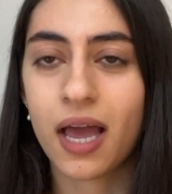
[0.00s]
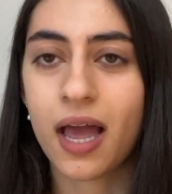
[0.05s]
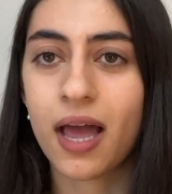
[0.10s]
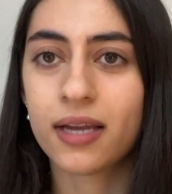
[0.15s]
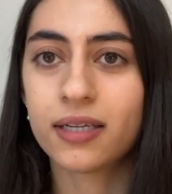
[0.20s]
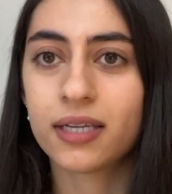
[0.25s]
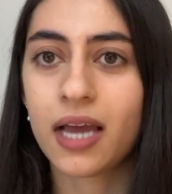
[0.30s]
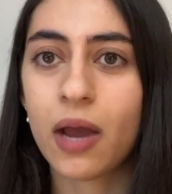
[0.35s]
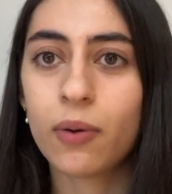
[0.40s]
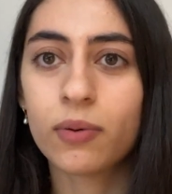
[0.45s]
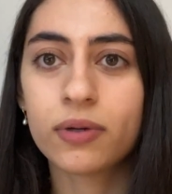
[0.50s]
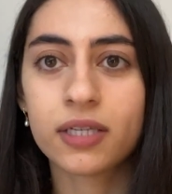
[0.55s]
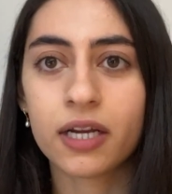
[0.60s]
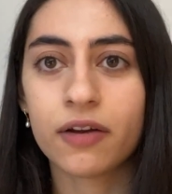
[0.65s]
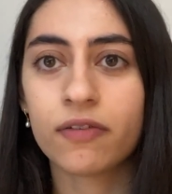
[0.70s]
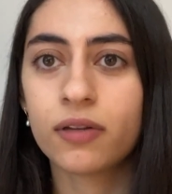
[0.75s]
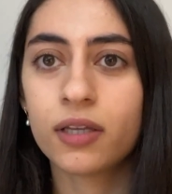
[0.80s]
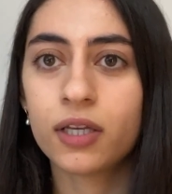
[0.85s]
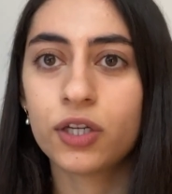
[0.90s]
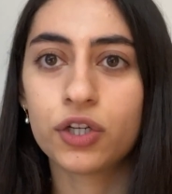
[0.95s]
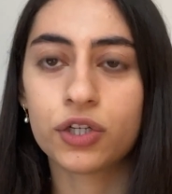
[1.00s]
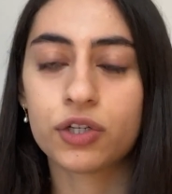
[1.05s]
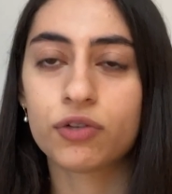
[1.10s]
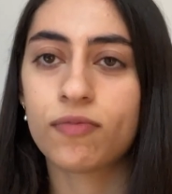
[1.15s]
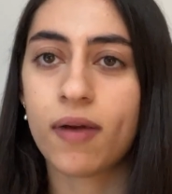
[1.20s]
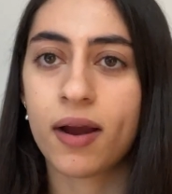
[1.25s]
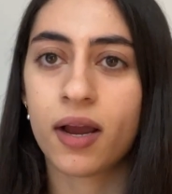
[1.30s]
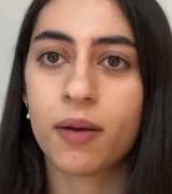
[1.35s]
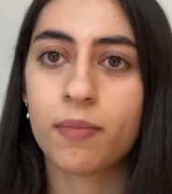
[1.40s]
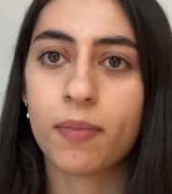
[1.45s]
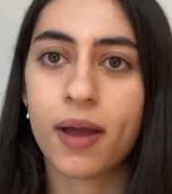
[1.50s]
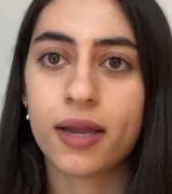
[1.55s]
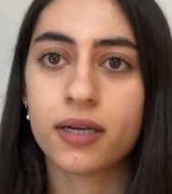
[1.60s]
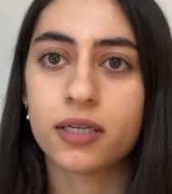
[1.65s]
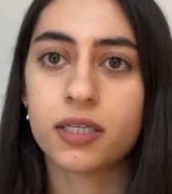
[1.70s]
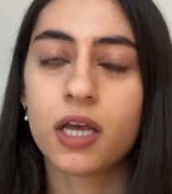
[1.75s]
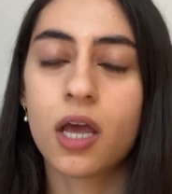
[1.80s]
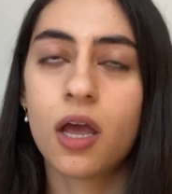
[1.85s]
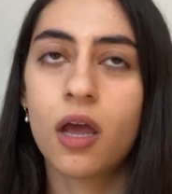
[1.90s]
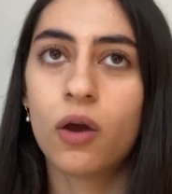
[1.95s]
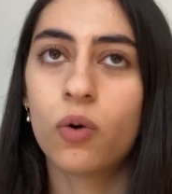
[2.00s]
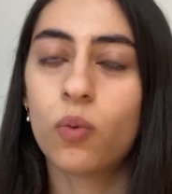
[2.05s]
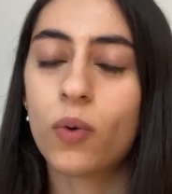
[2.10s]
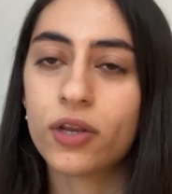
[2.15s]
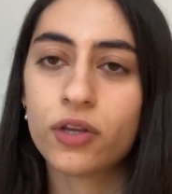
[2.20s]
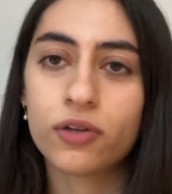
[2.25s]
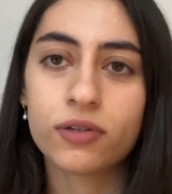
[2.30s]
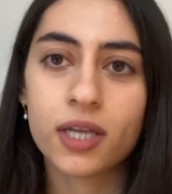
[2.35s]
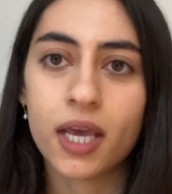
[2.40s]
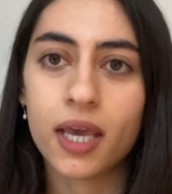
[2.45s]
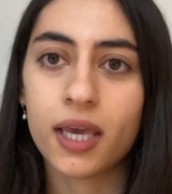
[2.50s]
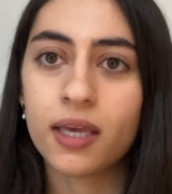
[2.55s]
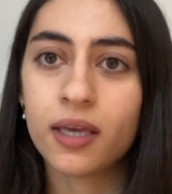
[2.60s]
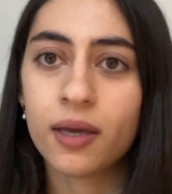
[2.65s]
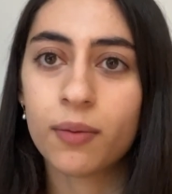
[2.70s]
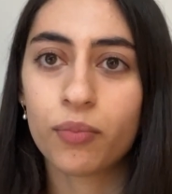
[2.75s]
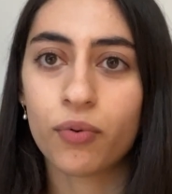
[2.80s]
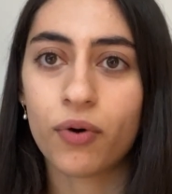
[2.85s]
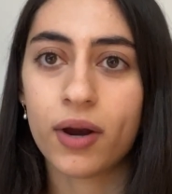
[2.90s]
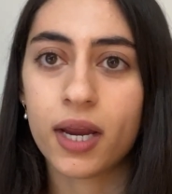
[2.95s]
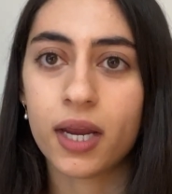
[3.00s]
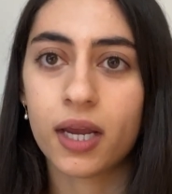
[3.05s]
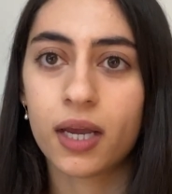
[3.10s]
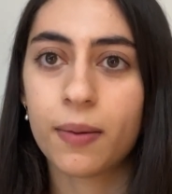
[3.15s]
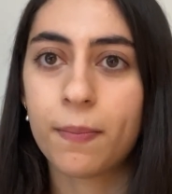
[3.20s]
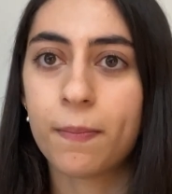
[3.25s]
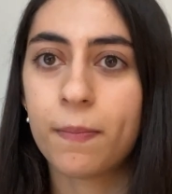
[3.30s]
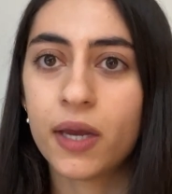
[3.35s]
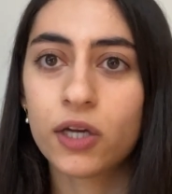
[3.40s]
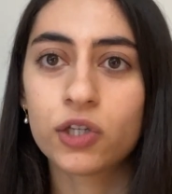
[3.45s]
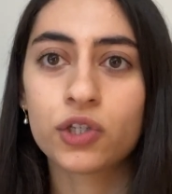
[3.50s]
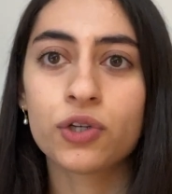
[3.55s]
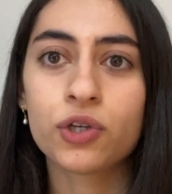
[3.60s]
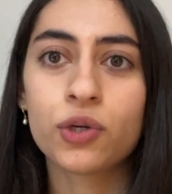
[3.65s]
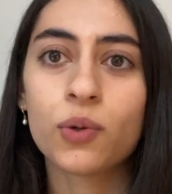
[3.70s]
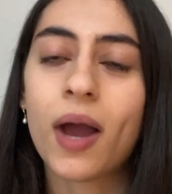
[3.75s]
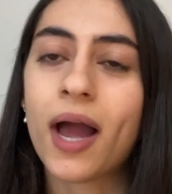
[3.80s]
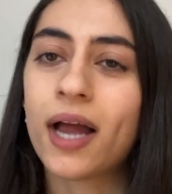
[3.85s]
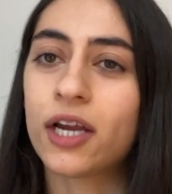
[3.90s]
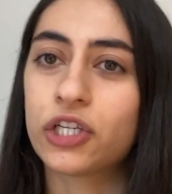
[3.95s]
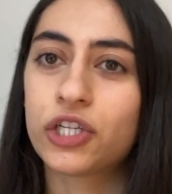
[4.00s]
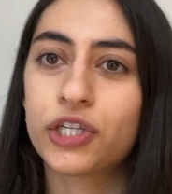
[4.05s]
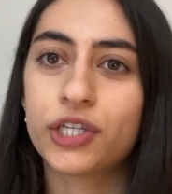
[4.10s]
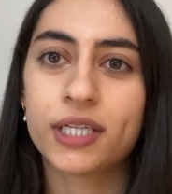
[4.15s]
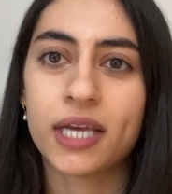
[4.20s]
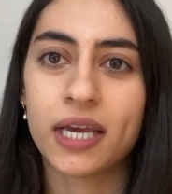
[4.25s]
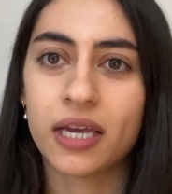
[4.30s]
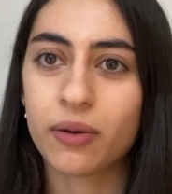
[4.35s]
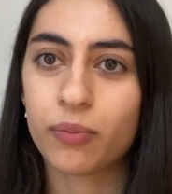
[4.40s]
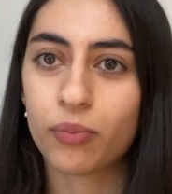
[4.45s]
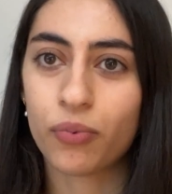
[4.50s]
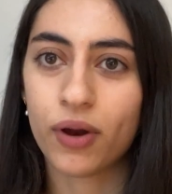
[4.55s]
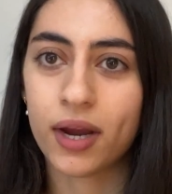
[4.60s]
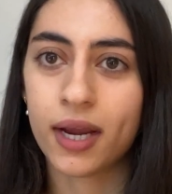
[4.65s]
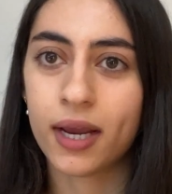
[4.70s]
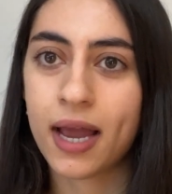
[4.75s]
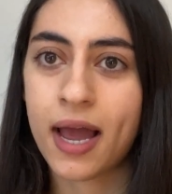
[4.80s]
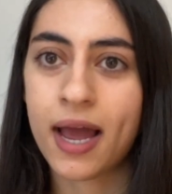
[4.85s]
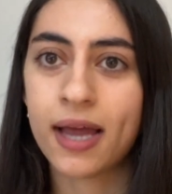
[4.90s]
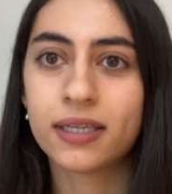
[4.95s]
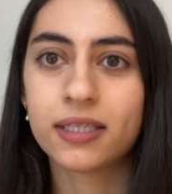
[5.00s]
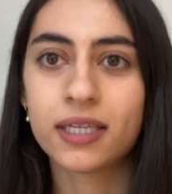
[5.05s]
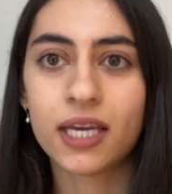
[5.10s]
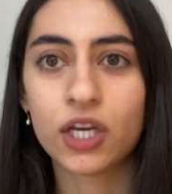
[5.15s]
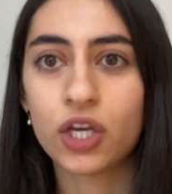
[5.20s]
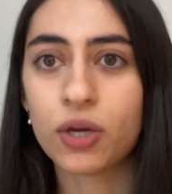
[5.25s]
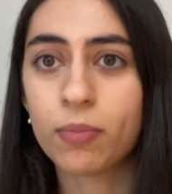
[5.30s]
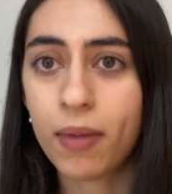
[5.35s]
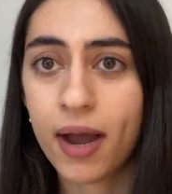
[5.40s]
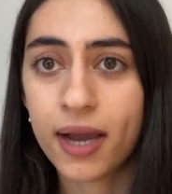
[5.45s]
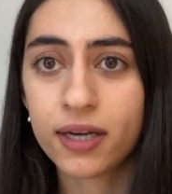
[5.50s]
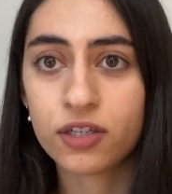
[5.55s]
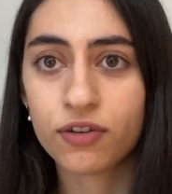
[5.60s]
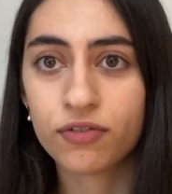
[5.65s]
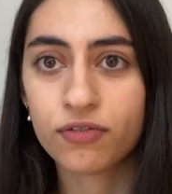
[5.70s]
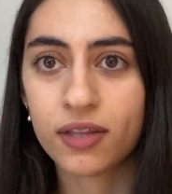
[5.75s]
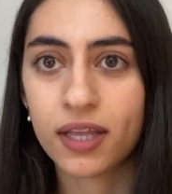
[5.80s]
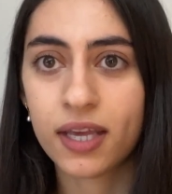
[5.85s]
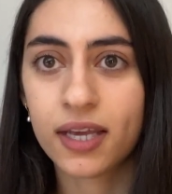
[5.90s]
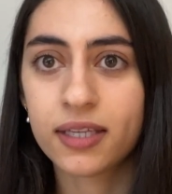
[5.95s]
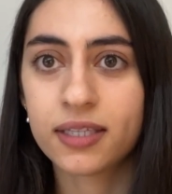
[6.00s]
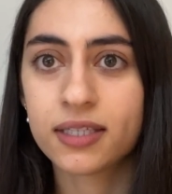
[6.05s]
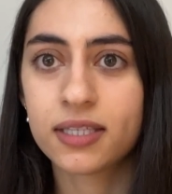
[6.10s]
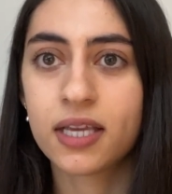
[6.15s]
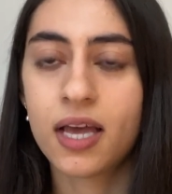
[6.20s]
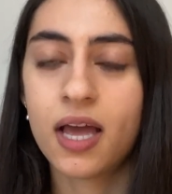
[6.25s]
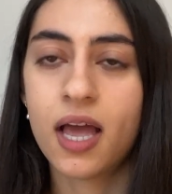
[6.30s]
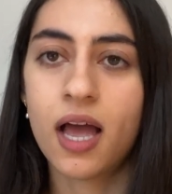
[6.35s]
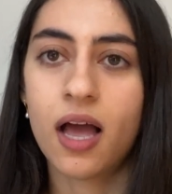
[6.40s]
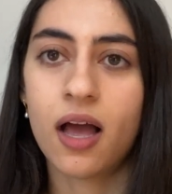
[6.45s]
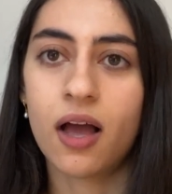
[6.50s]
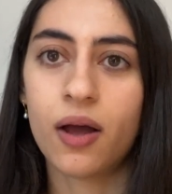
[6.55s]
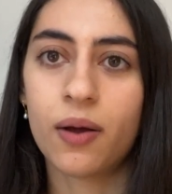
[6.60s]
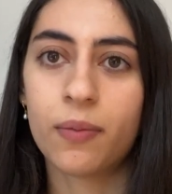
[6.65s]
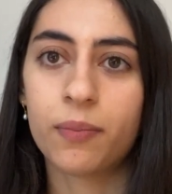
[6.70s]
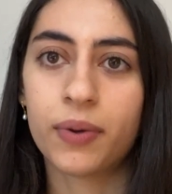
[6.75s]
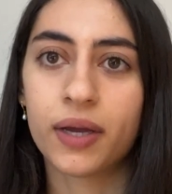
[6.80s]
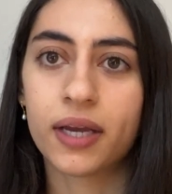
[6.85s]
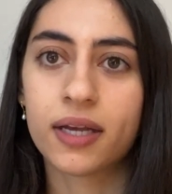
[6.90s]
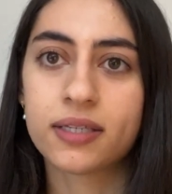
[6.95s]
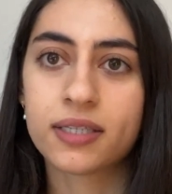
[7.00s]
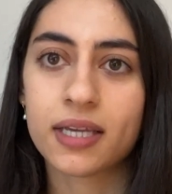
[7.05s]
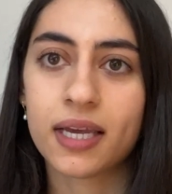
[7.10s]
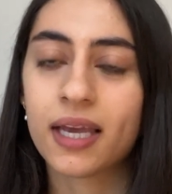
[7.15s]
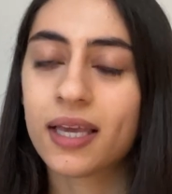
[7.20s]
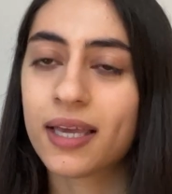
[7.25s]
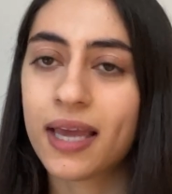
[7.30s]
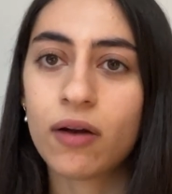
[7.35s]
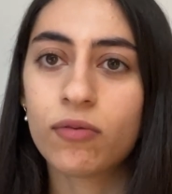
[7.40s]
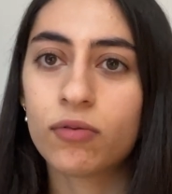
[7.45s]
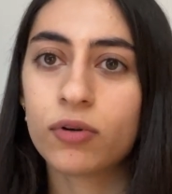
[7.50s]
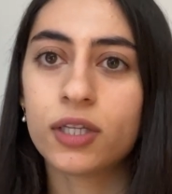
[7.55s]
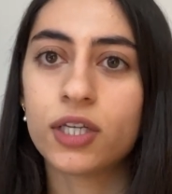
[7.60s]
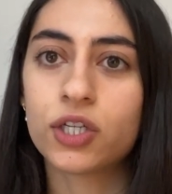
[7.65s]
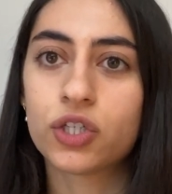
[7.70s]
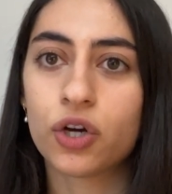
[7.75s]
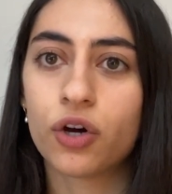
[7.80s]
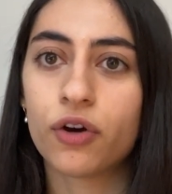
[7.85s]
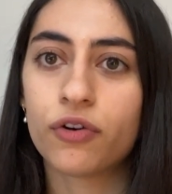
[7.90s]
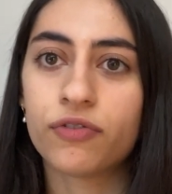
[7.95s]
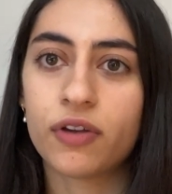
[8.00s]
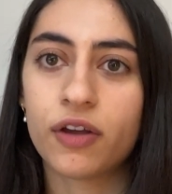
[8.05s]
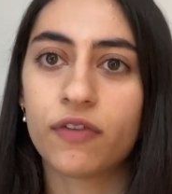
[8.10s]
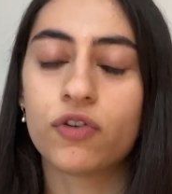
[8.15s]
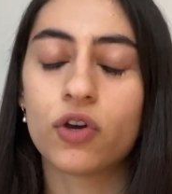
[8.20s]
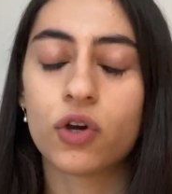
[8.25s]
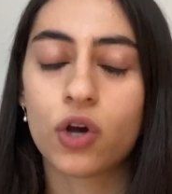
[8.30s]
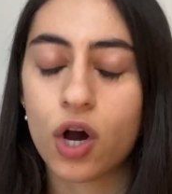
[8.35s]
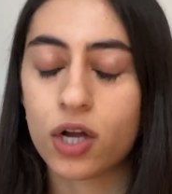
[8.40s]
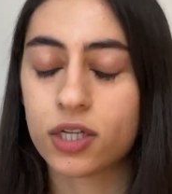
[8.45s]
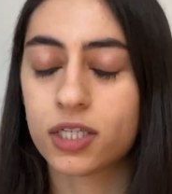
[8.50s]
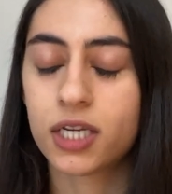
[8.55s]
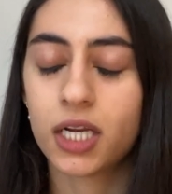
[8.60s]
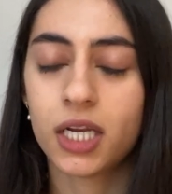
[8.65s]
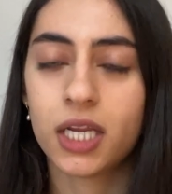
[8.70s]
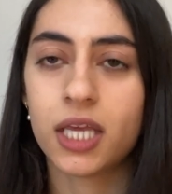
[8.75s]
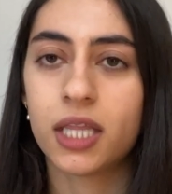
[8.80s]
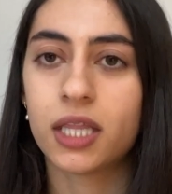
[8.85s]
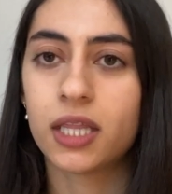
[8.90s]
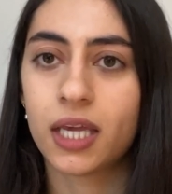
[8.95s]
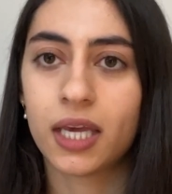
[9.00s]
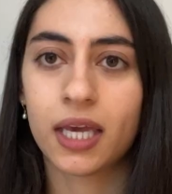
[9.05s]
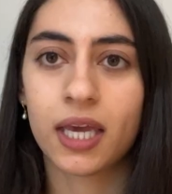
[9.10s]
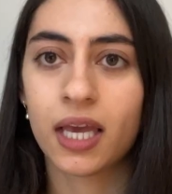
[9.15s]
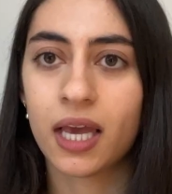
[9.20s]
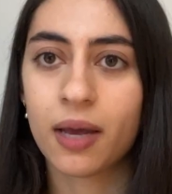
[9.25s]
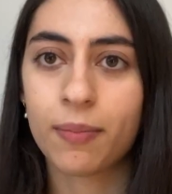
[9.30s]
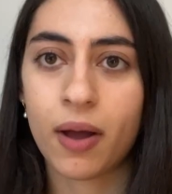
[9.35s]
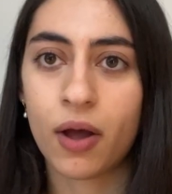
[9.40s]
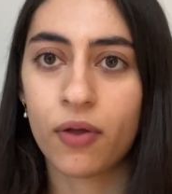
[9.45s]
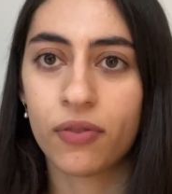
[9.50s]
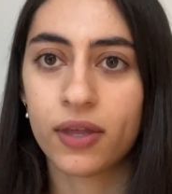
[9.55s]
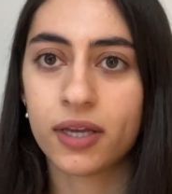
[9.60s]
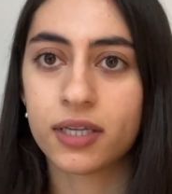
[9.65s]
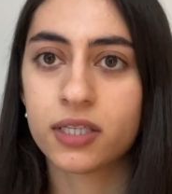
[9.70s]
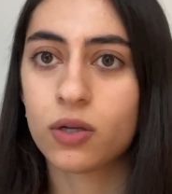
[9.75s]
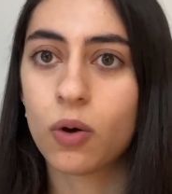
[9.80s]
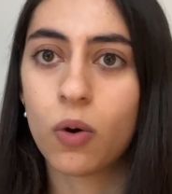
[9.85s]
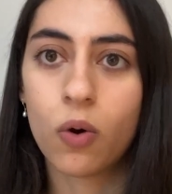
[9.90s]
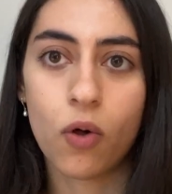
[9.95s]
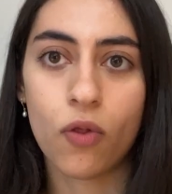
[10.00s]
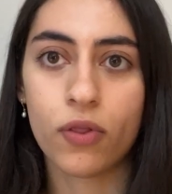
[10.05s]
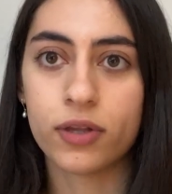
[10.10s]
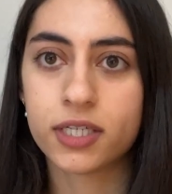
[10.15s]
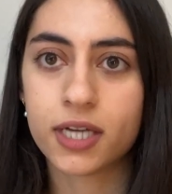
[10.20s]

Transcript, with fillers: And I would definitely just recommend when you're taking a break, make sure you actually take a break and take your mind off things um, because it can get really tough if you're constantly thinking about this all the